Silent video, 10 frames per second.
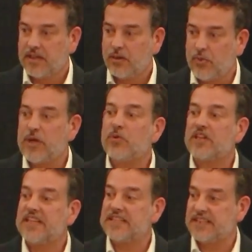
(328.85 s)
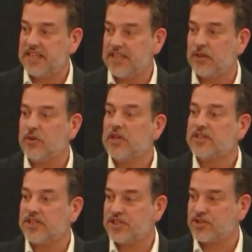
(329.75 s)
we will continue
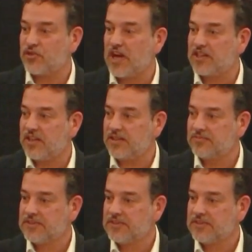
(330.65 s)
to struggle,